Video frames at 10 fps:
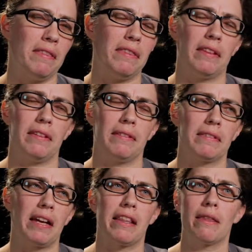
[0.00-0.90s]

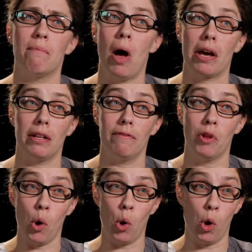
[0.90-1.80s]
the kind of the model of
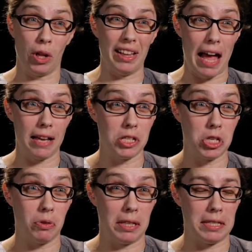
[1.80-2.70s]
the whole class
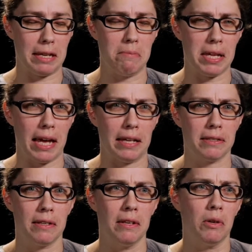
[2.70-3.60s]
doing the same
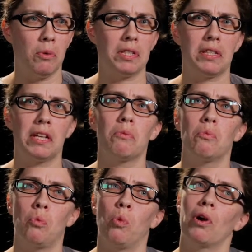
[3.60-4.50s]
case was that they
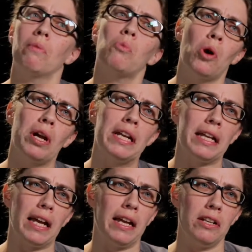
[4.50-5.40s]
were more
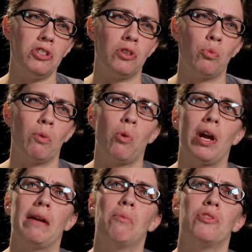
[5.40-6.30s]
engaged and were
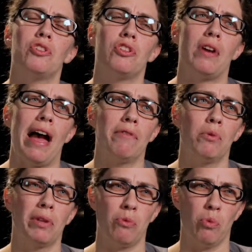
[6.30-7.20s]
more able to have
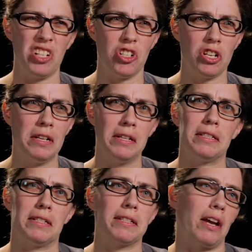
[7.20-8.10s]
a really rich
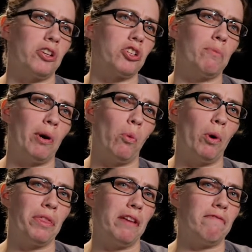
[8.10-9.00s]
discussion about
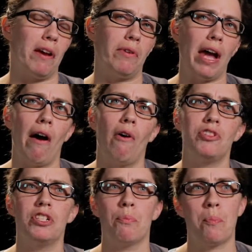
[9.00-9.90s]
what they found
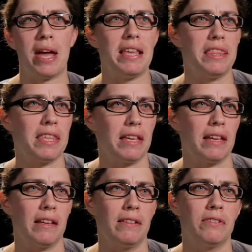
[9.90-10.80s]
out, to debate
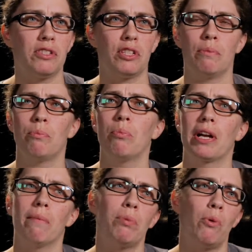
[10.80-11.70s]
things, to
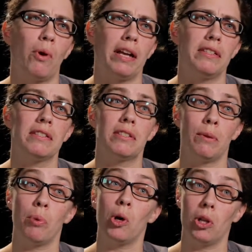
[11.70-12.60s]
bring up points,
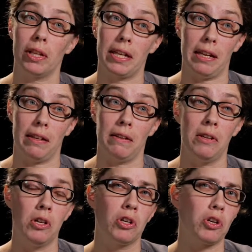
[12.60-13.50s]
to pull in
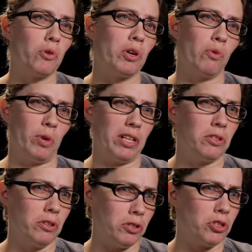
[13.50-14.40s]
current
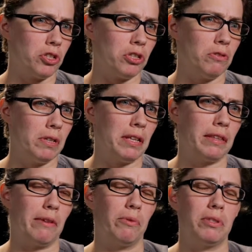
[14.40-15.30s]
research too. I
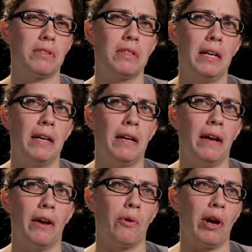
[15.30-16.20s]
think that was
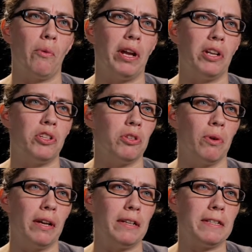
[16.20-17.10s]
a great way to
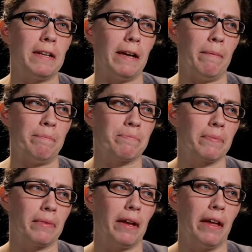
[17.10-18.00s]
do it.
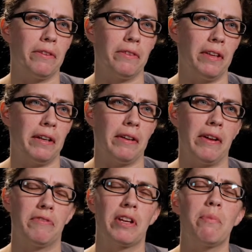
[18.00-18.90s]
Other than
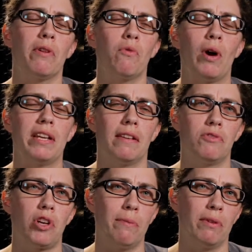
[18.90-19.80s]
a couple of ways
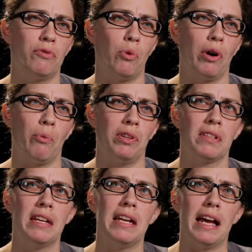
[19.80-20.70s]
I've tried before
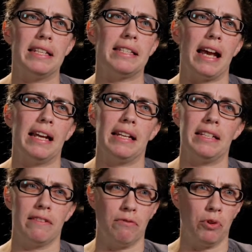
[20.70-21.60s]
was
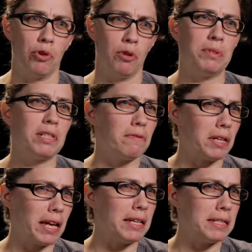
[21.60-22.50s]
assigning different groups
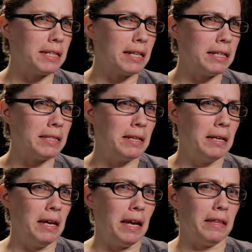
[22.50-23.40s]
different case studies,
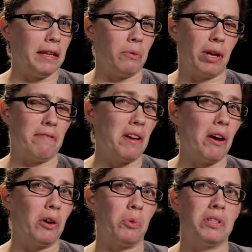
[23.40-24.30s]
and then what I
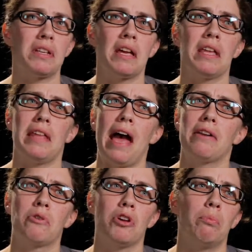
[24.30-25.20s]
found was
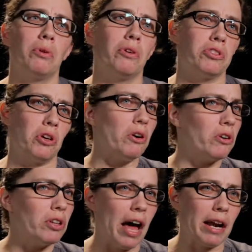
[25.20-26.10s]
that group learns a
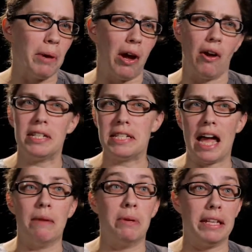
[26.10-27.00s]
whole lot about
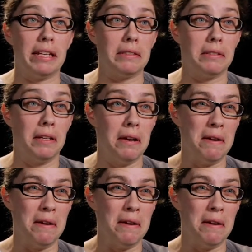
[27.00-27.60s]
diabetes,